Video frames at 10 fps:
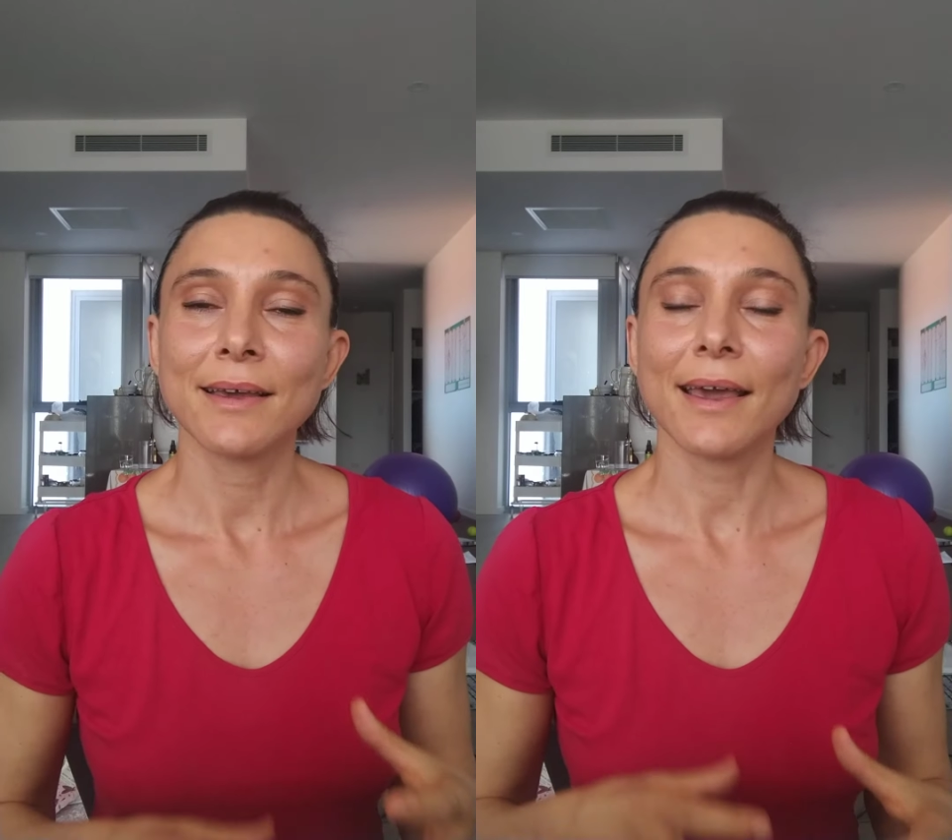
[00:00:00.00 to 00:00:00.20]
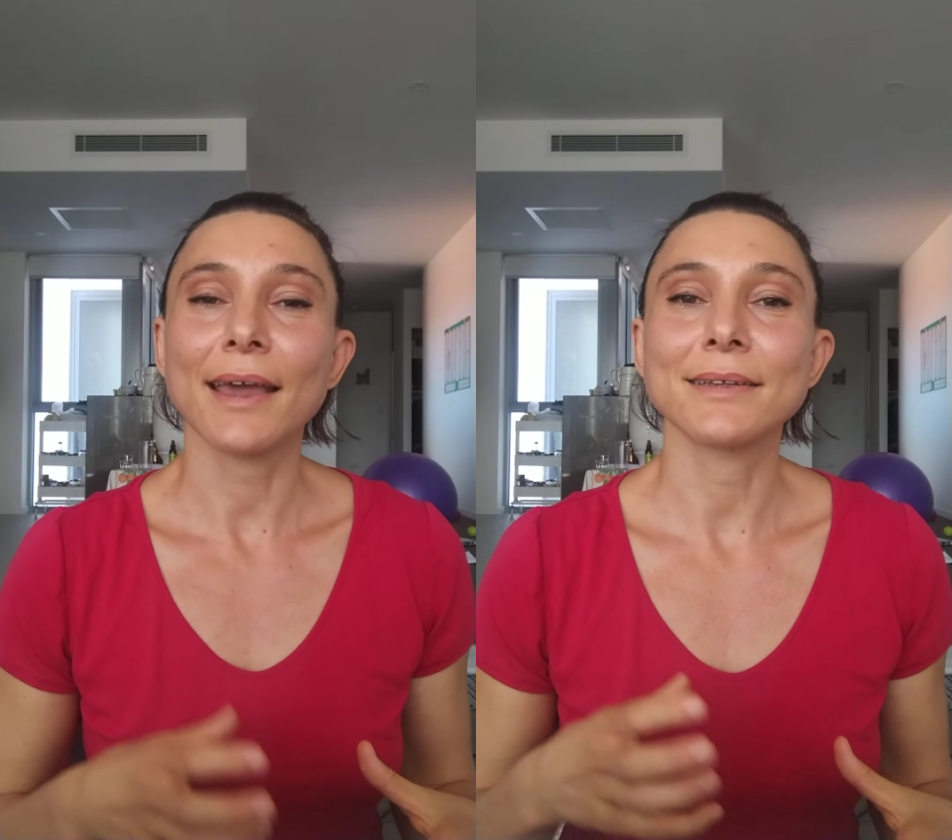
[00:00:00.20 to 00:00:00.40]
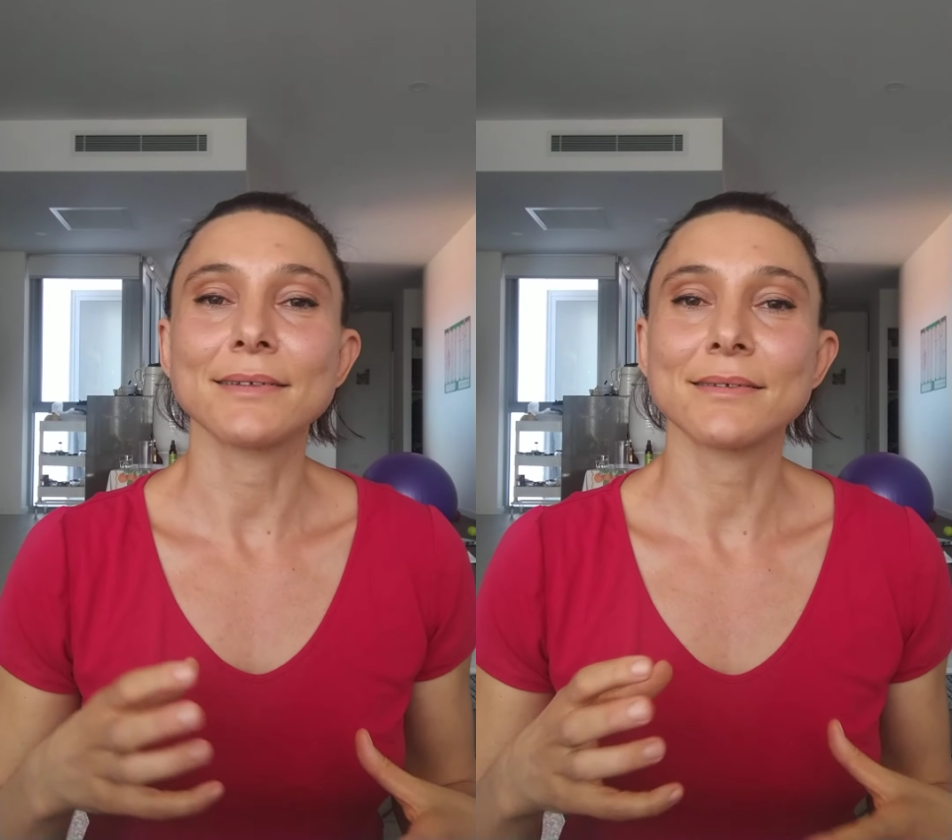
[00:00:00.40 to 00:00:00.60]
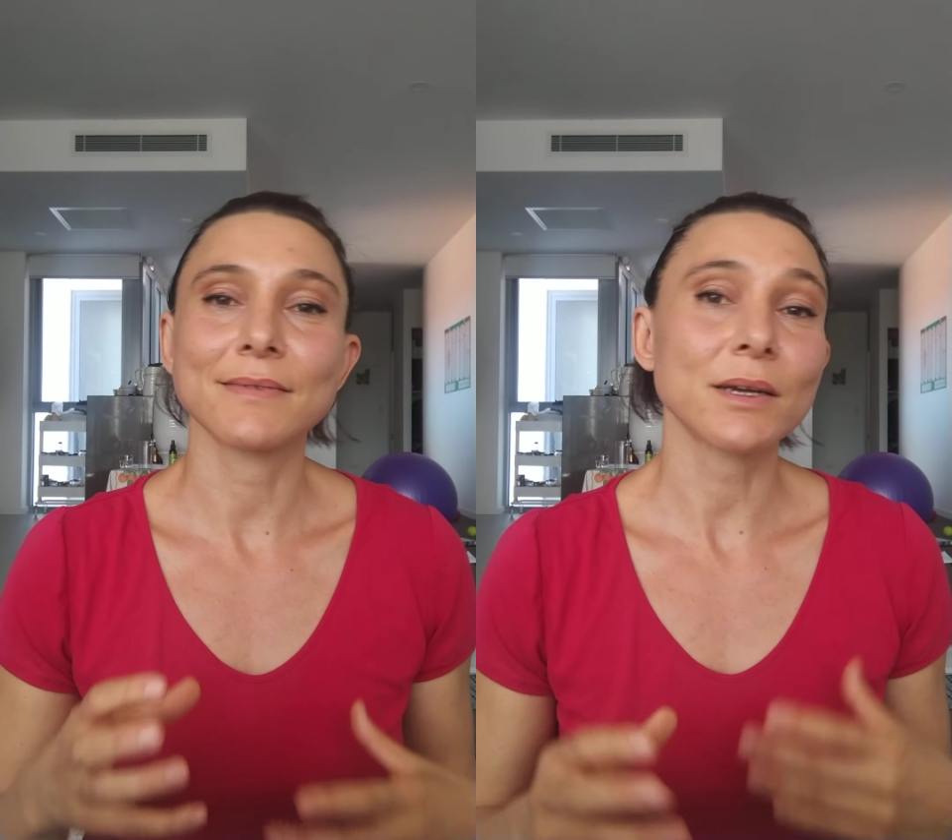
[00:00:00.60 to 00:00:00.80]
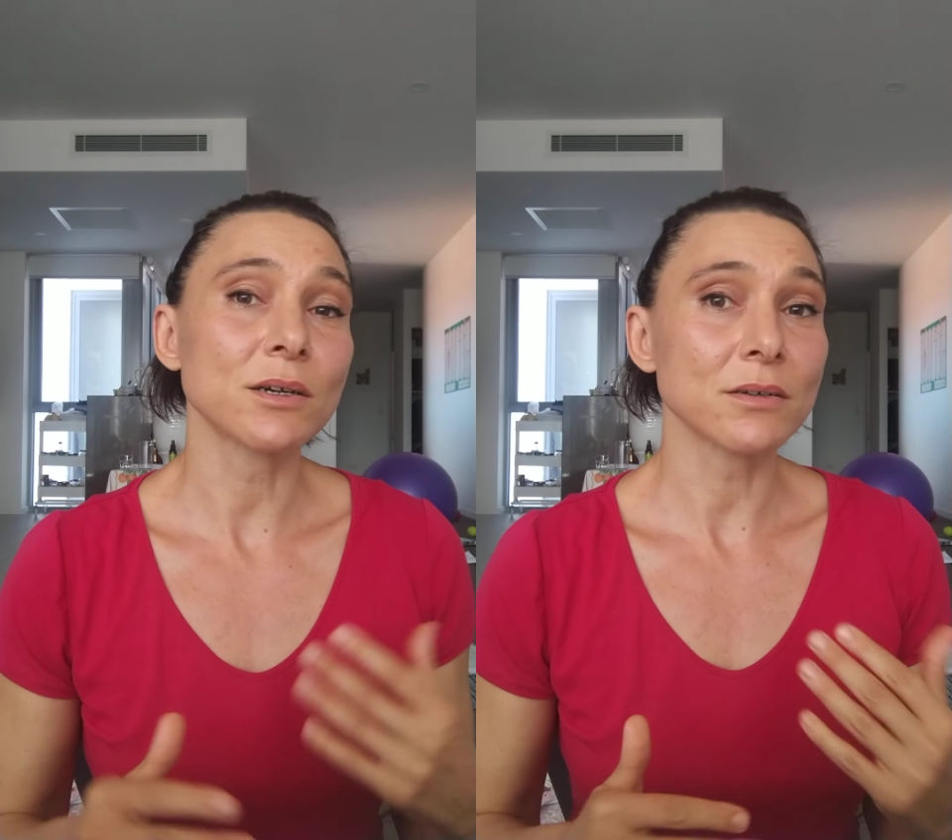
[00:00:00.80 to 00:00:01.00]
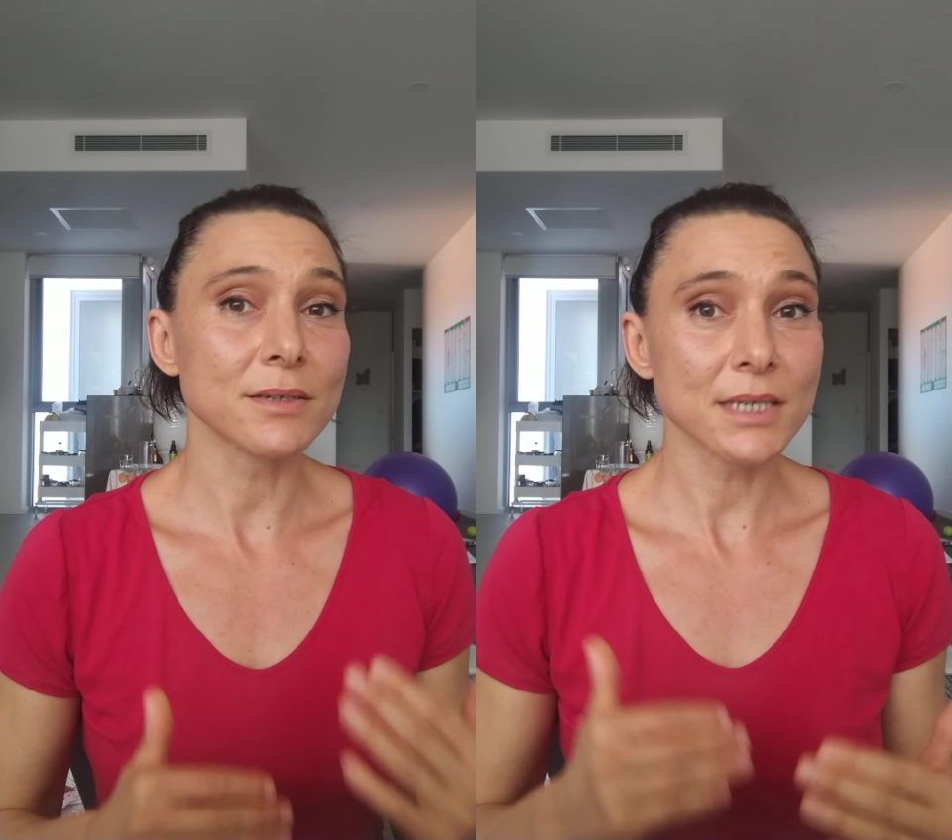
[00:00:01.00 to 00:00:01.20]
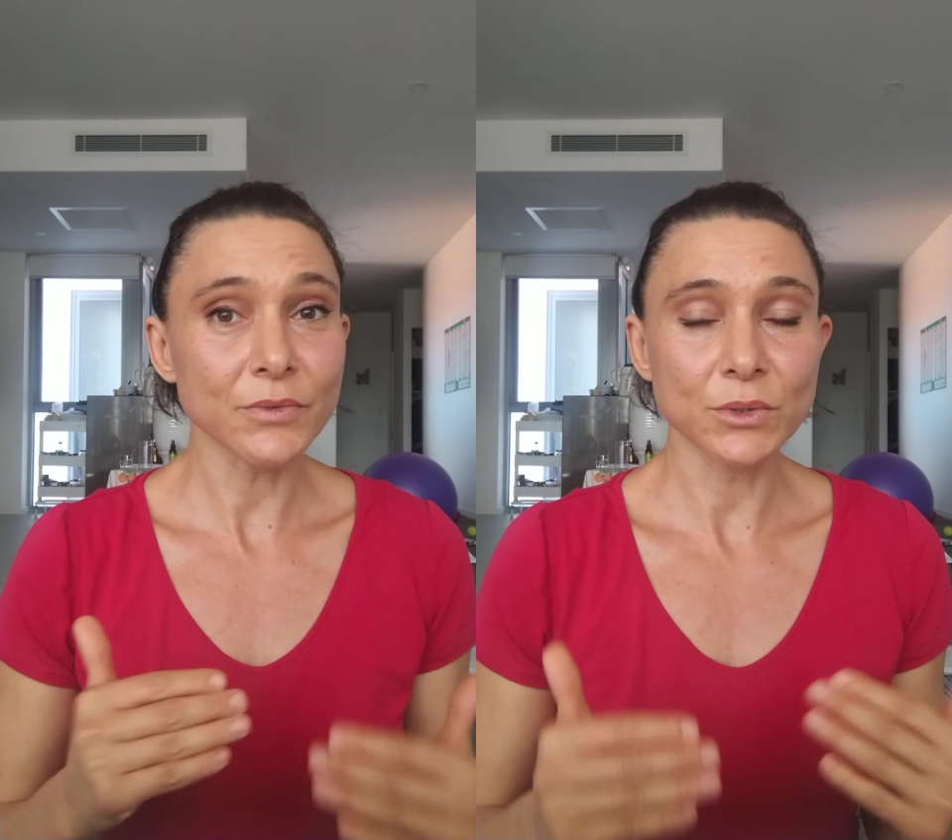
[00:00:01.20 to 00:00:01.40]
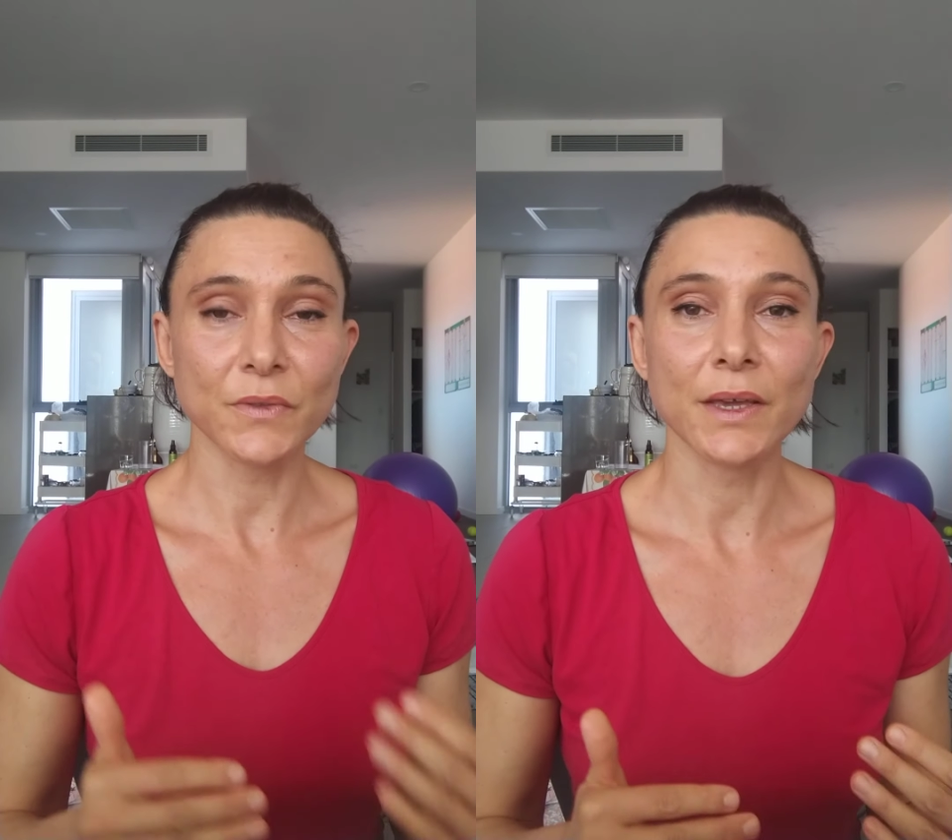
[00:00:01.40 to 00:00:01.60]
and there are
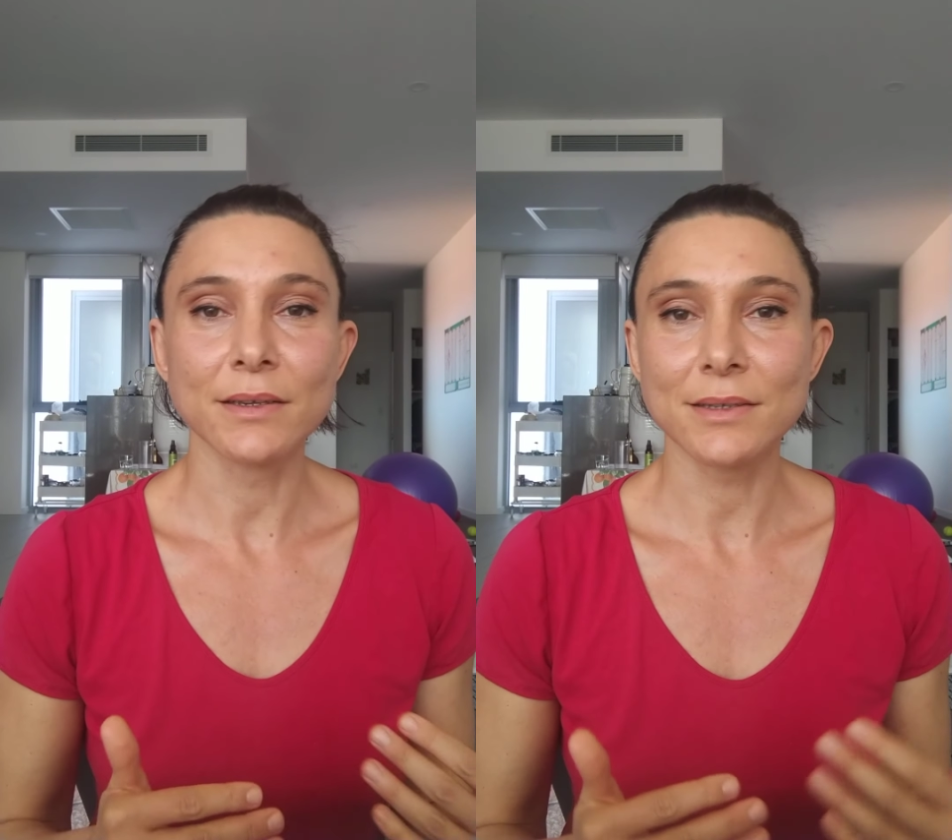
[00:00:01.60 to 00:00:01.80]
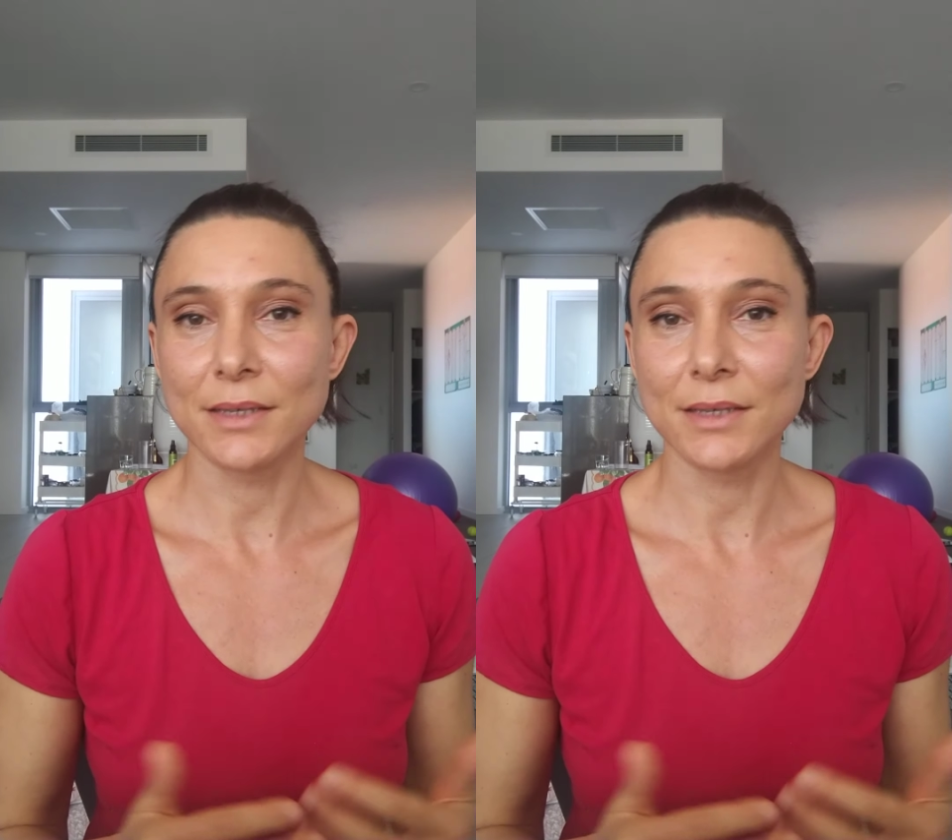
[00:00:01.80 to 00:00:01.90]
several things